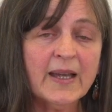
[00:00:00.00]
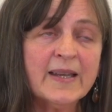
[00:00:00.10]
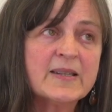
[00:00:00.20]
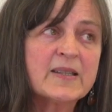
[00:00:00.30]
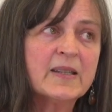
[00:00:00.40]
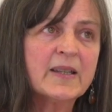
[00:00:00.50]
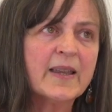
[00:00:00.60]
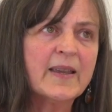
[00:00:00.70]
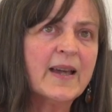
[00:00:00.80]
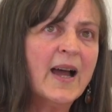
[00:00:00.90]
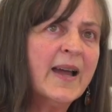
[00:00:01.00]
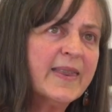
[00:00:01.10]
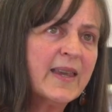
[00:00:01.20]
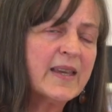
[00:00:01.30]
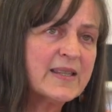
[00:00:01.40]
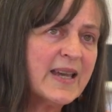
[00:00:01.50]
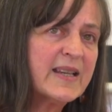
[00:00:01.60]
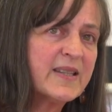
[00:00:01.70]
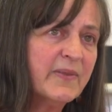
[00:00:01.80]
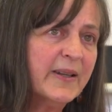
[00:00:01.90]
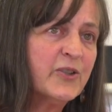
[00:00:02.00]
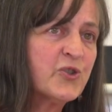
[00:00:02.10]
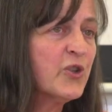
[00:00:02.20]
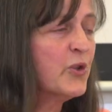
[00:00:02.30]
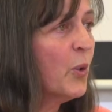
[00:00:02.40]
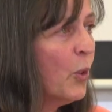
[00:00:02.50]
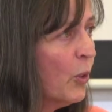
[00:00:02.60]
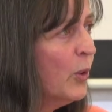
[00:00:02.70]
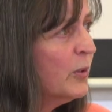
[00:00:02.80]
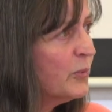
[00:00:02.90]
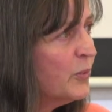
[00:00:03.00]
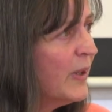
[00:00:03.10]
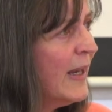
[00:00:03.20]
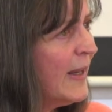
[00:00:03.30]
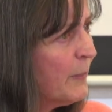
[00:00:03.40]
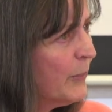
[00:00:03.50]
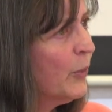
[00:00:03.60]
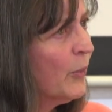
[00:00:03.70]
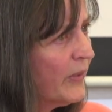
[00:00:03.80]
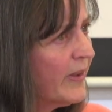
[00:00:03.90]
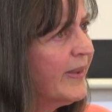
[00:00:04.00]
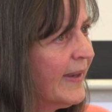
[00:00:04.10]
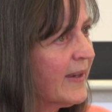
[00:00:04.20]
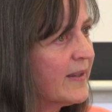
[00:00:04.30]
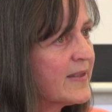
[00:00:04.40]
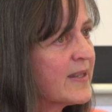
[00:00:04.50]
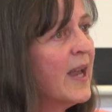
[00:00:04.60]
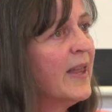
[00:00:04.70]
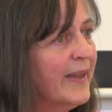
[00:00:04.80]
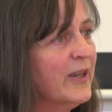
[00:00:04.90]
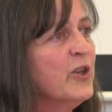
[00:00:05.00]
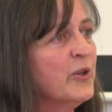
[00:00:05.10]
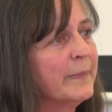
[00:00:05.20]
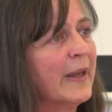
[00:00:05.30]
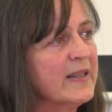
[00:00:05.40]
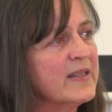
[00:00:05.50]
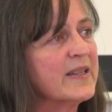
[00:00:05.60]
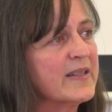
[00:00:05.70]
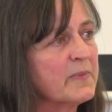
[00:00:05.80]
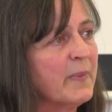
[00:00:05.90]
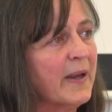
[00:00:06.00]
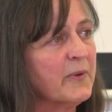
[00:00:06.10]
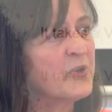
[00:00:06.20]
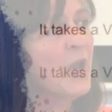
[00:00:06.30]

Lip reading: And I think it takes a village to do all the really important things that humanity is about.